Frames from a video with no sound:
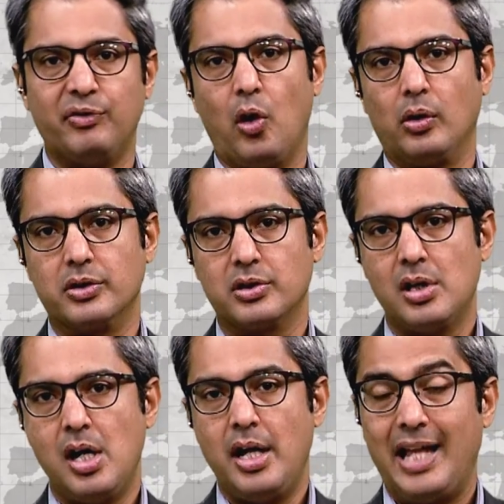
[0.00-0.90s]
falls.
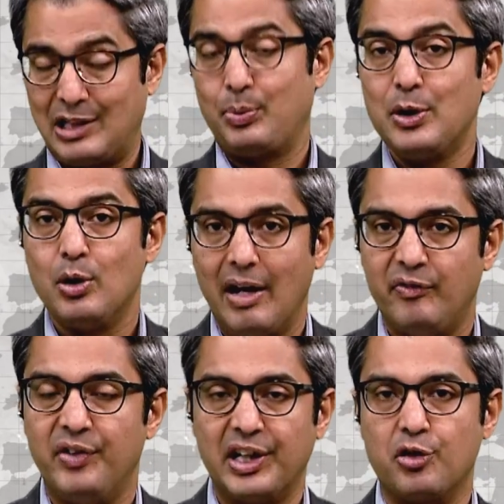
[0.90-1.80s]
That's when you
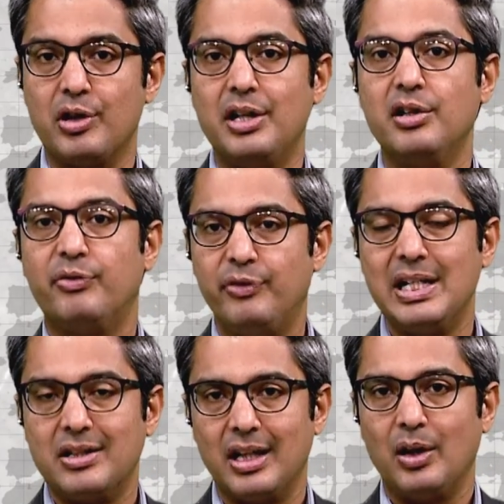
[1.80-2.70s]
have victory and
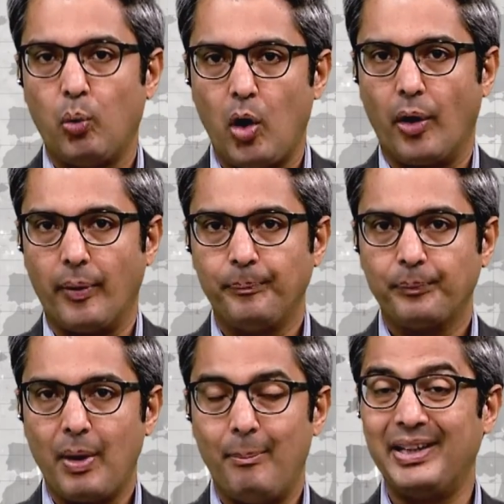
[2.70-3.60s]
defeat in a war.
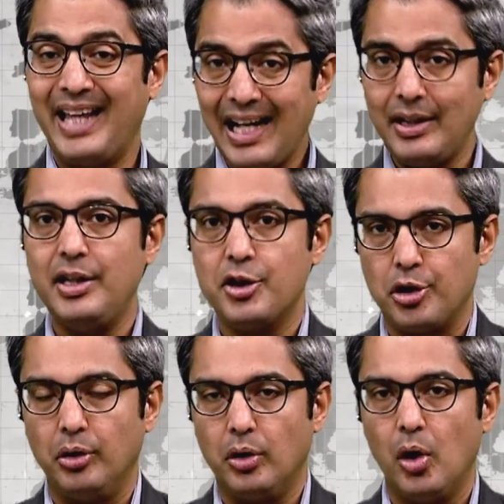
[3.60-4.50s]
But that
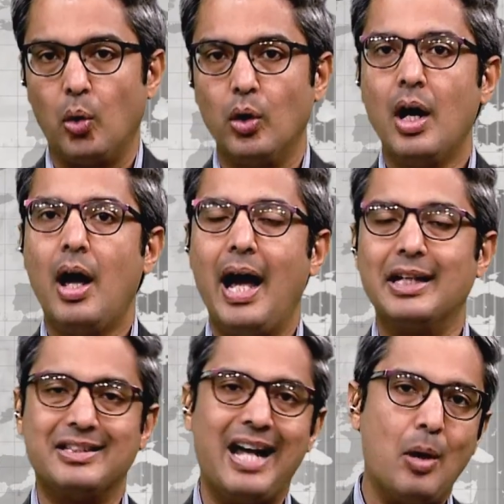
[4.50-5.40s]
initial goal
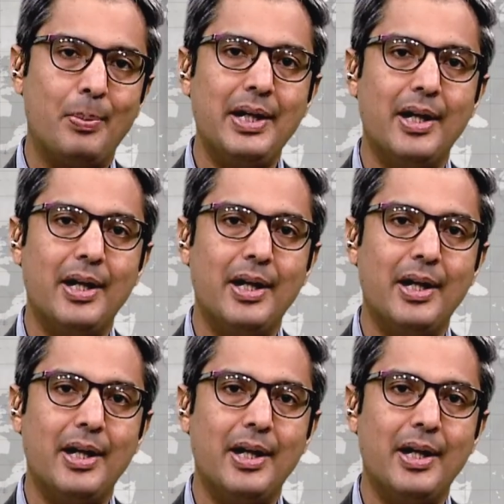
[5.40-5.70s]
has now been